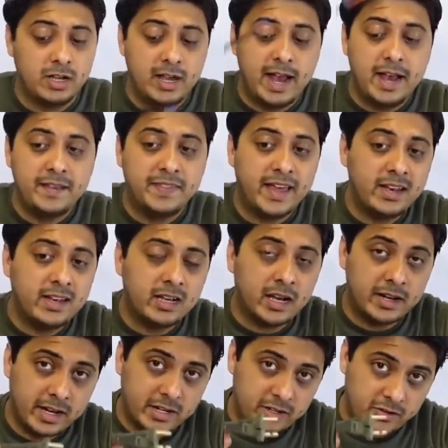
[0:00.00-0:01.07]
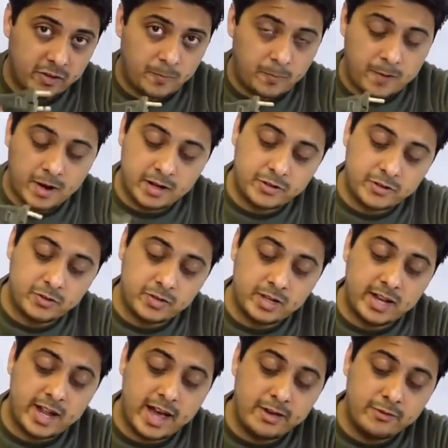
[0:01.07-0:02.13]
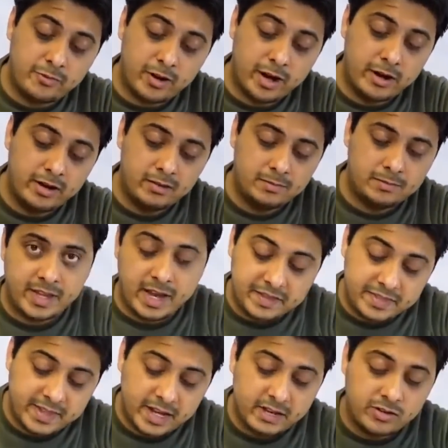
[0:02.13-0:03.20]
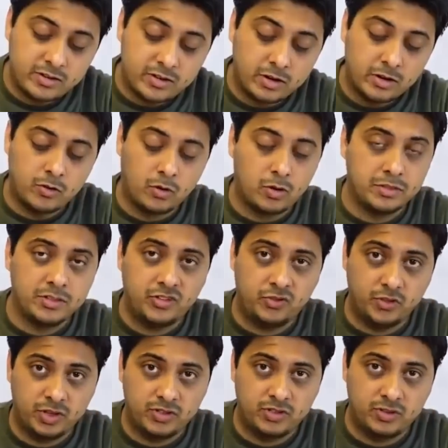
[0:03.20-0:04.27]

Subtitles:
and then connect your plug to the live wire and then turn on the switch,